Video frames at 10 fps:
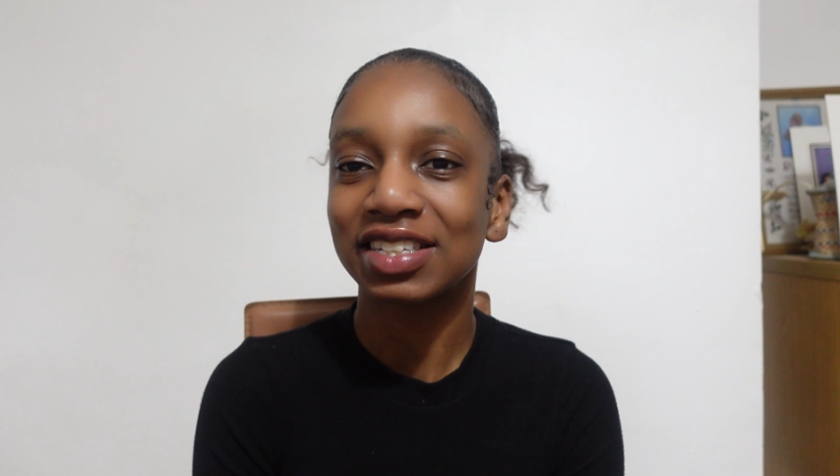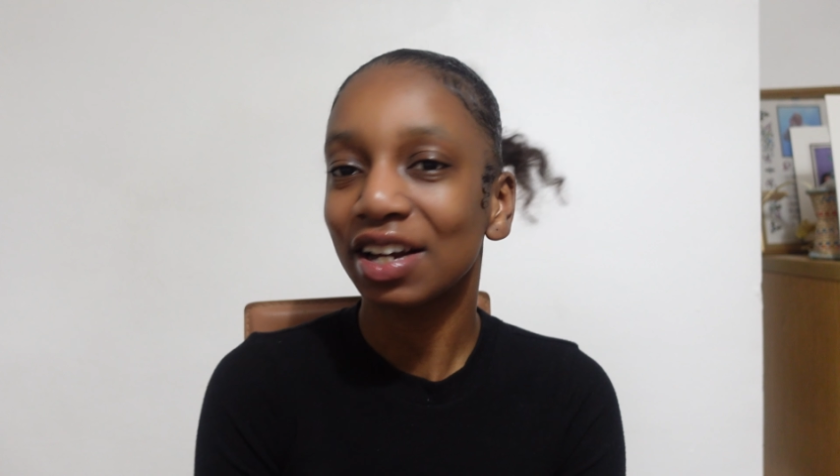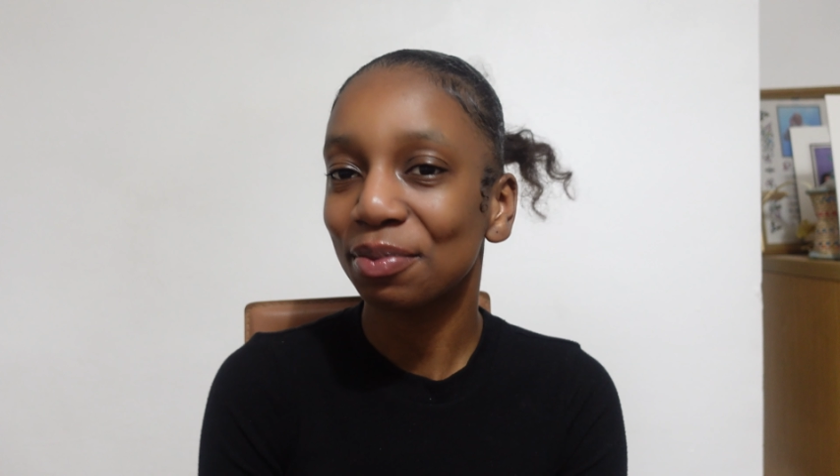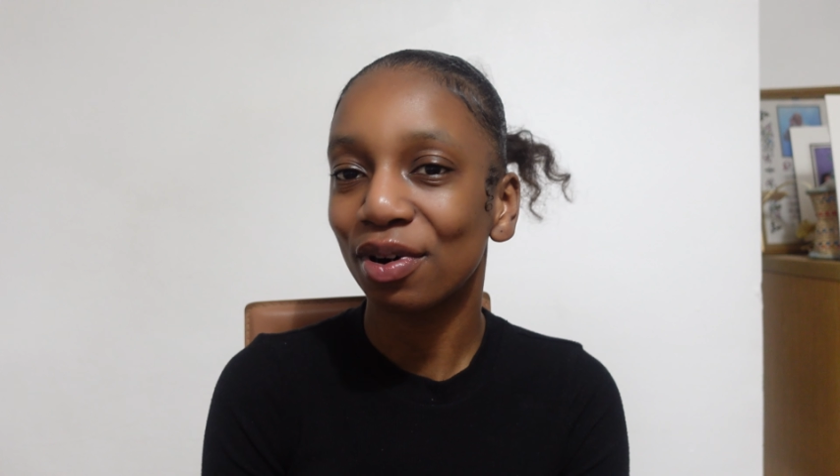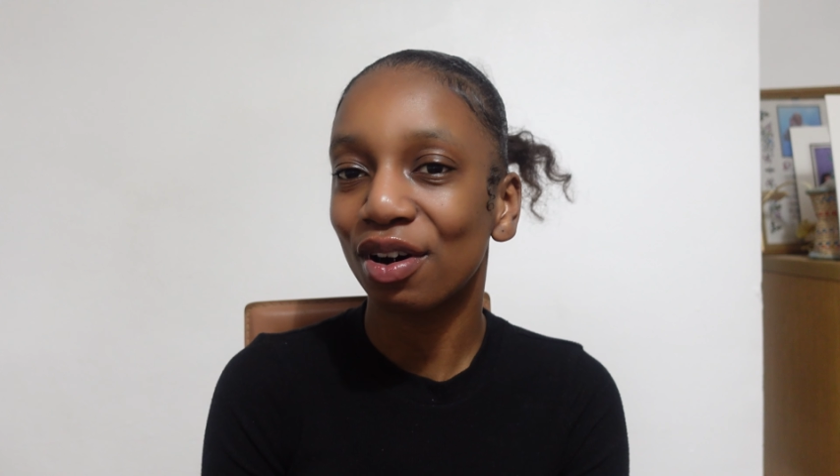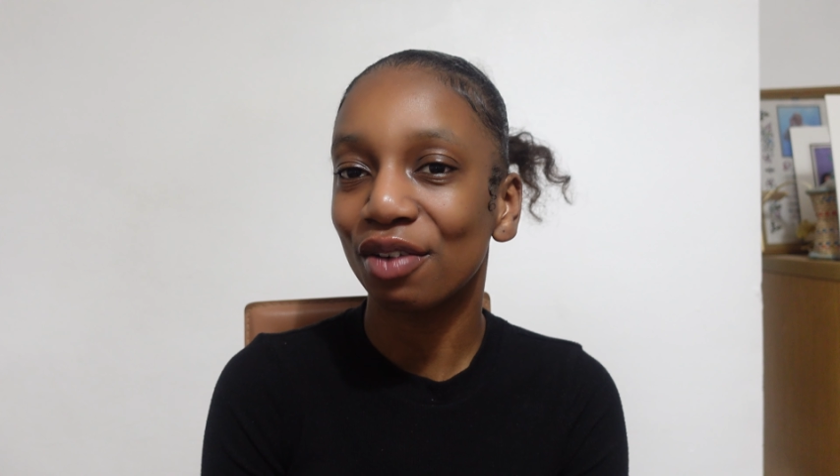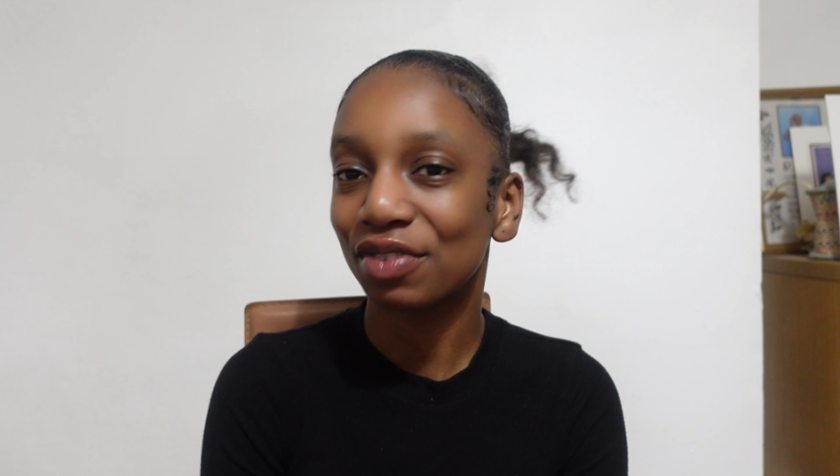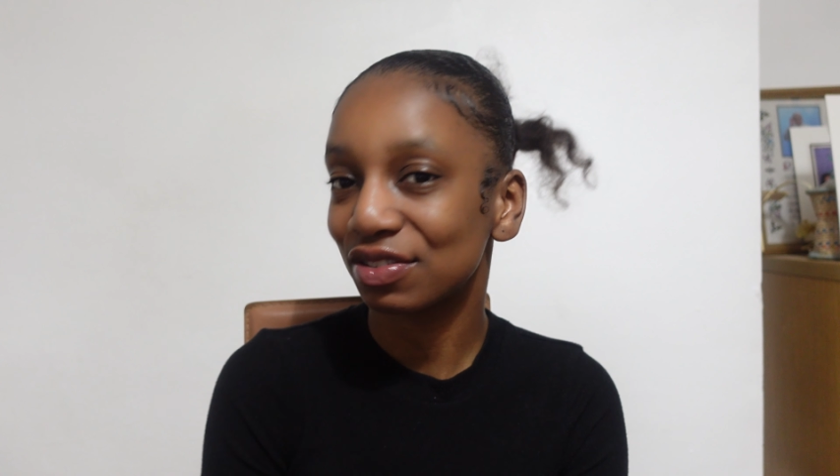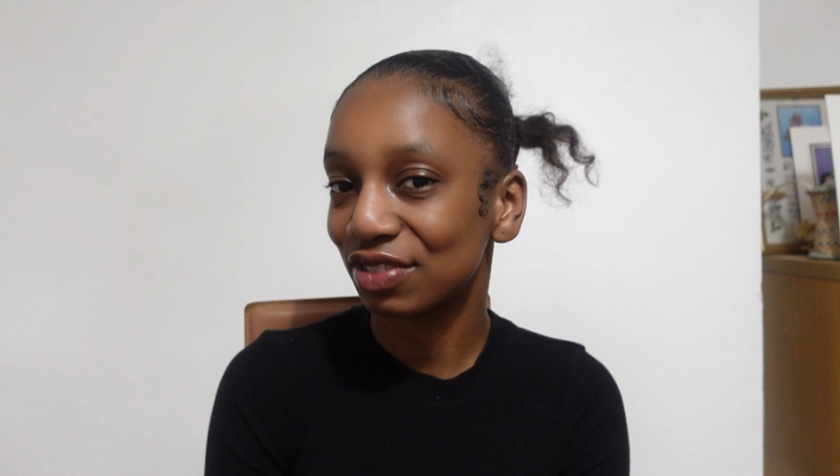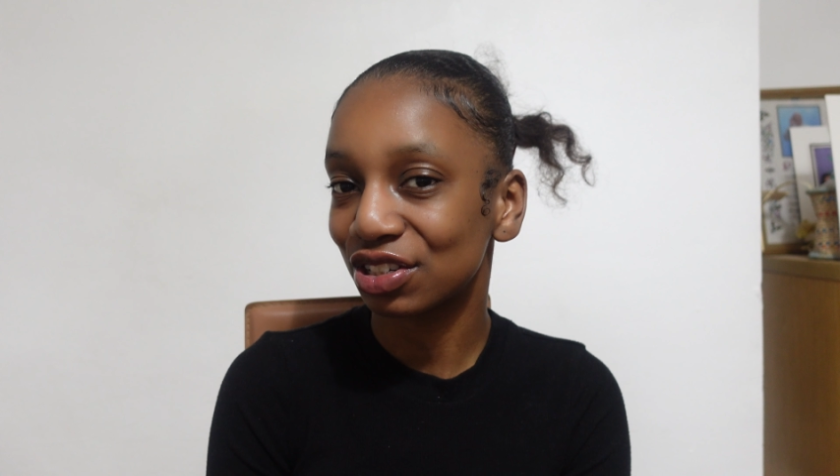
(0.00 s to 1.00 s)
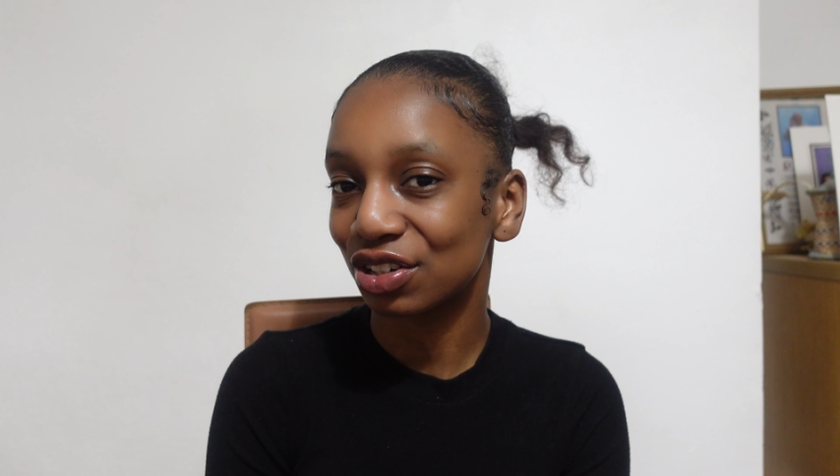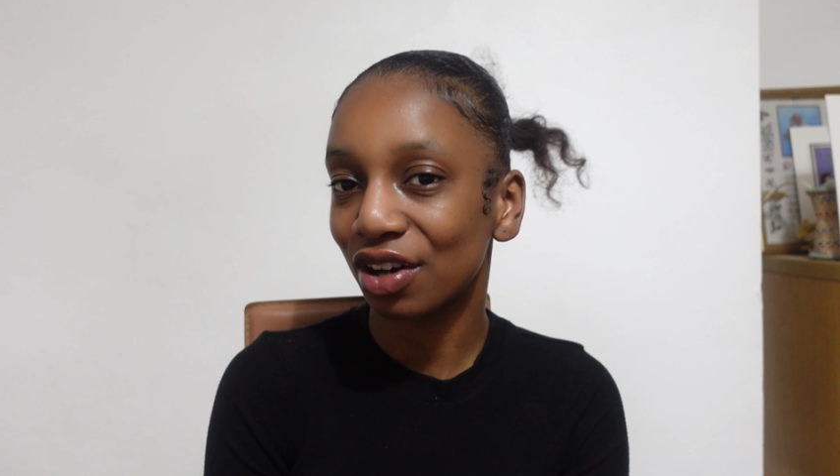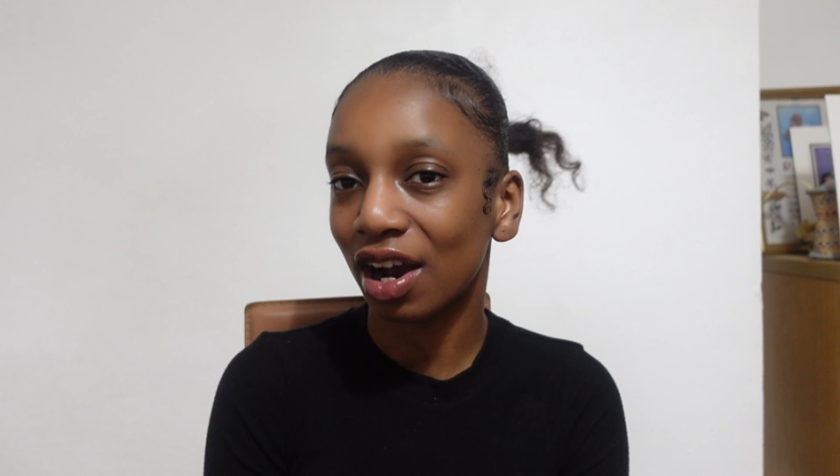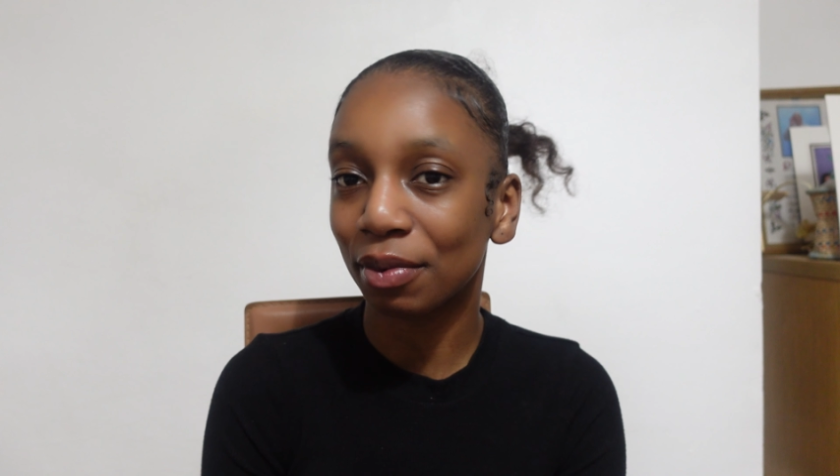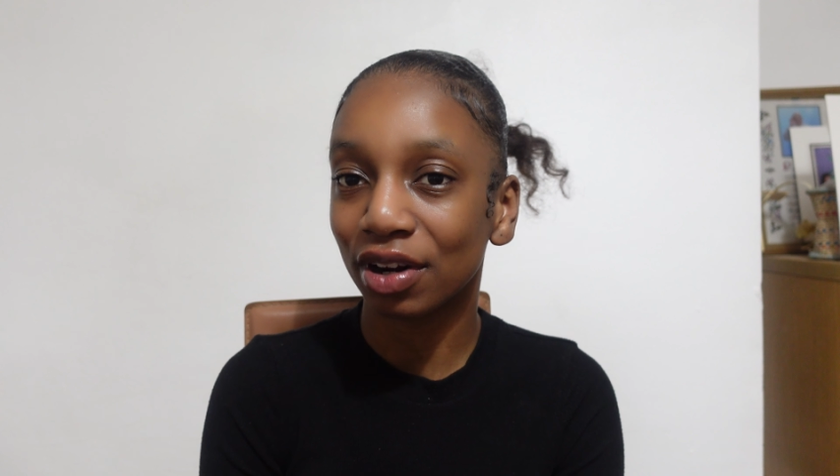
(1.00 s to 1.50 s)
Second part of this video,
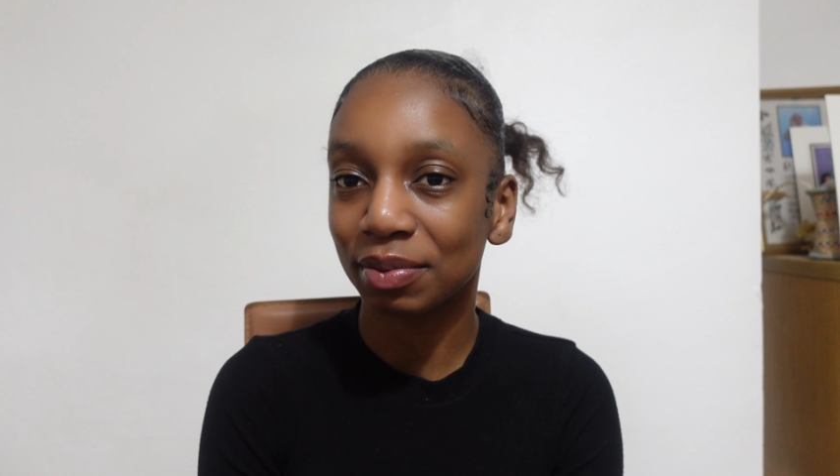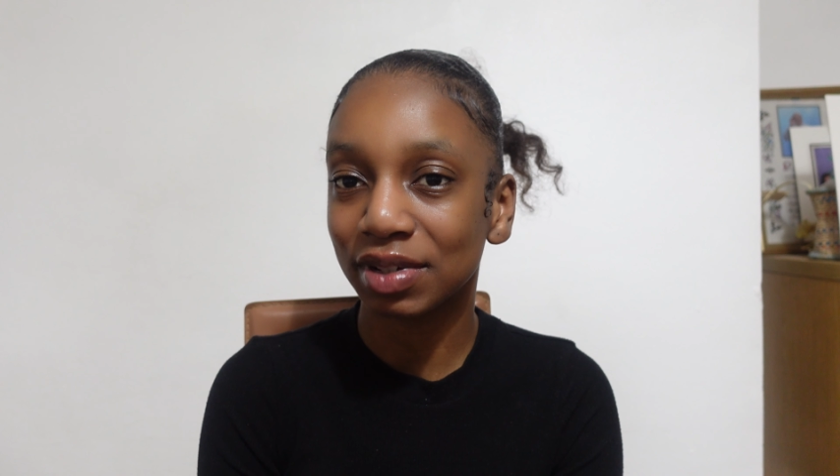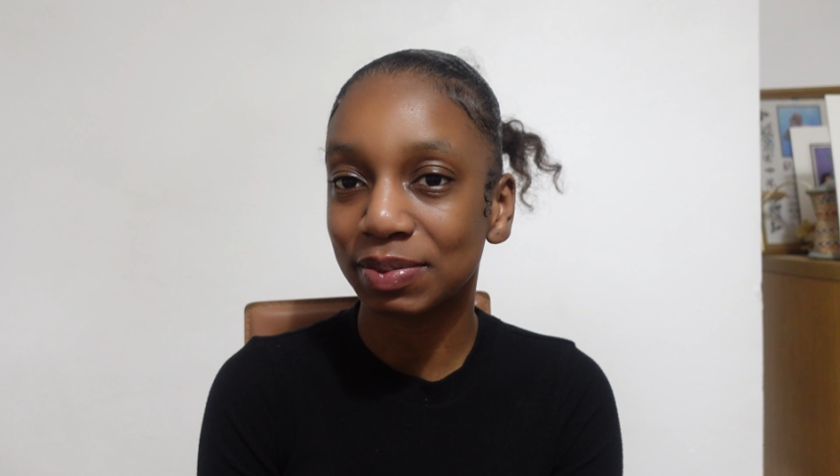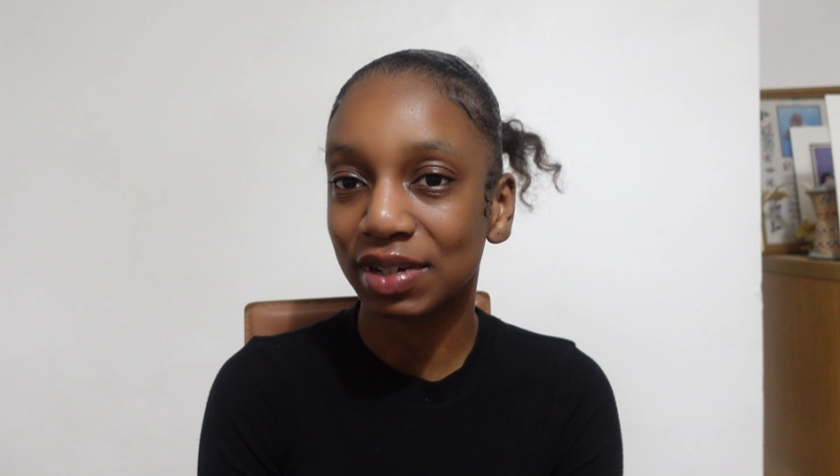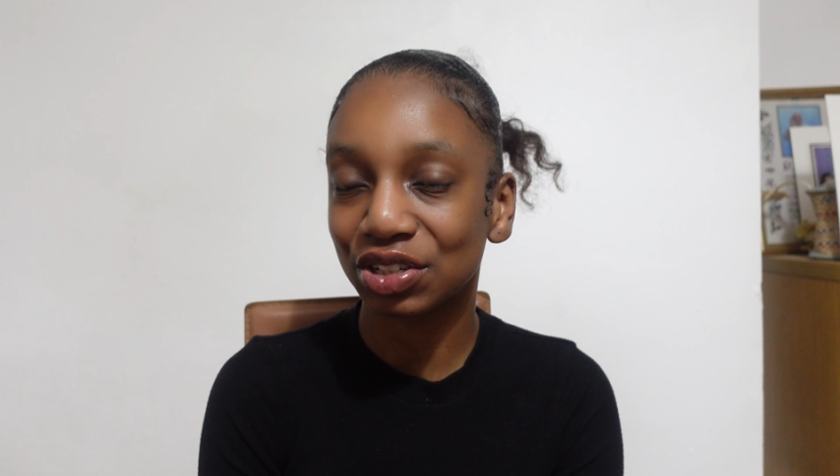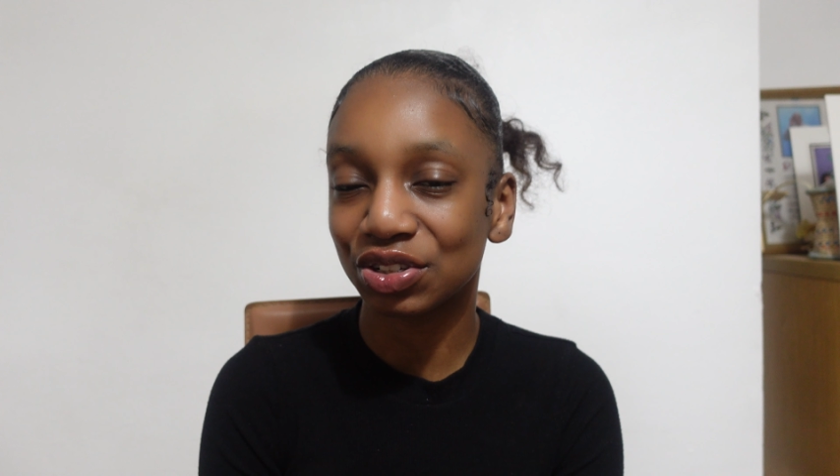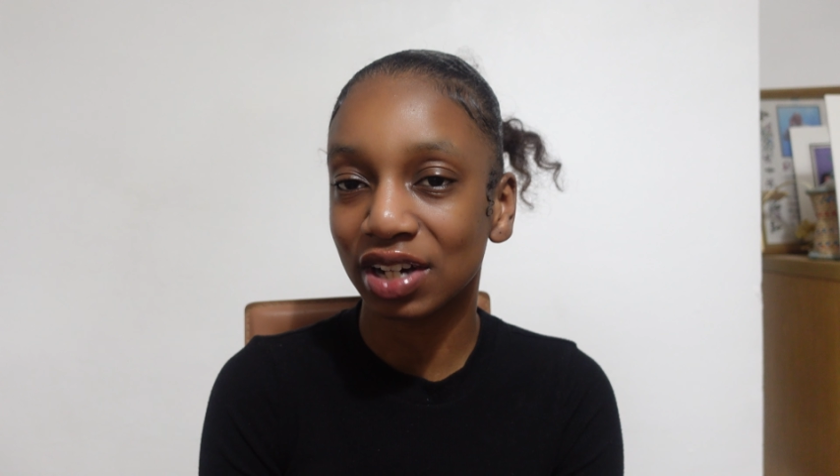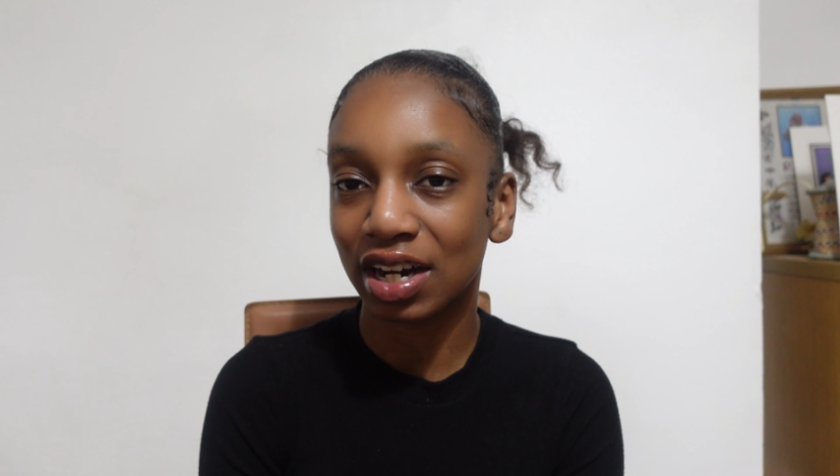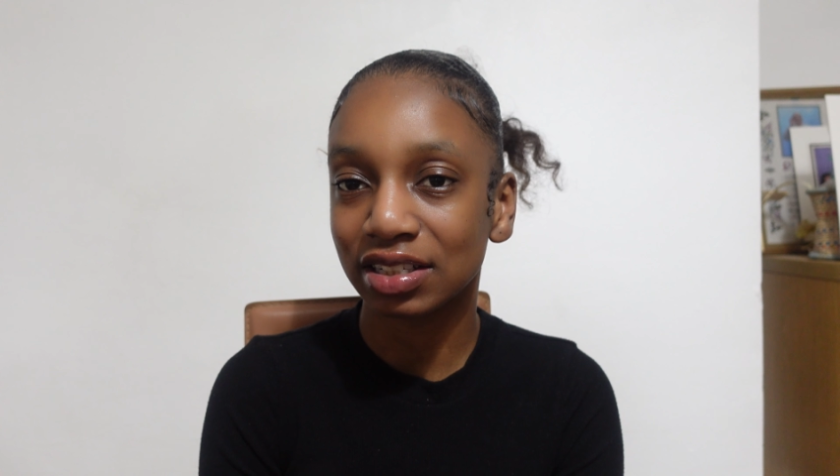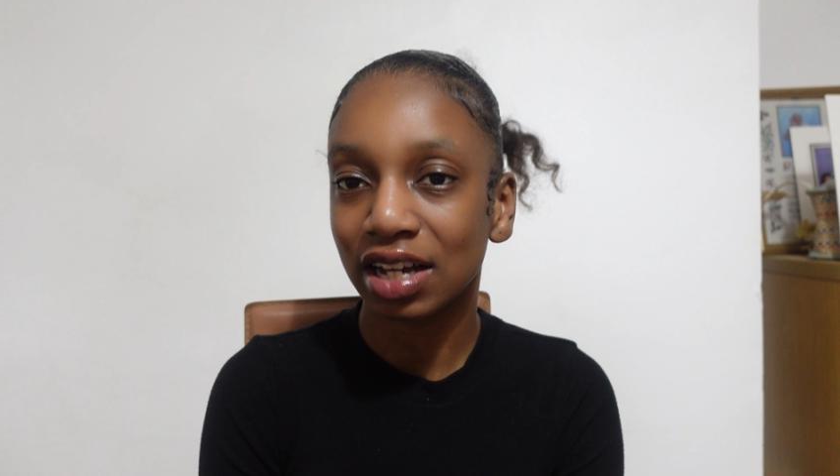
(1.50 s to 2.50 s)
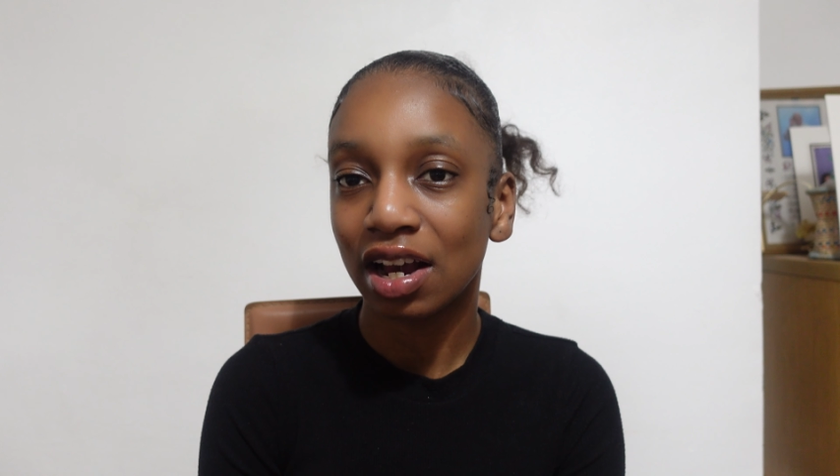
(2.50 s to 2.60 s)
I'm going to be speaking to you guys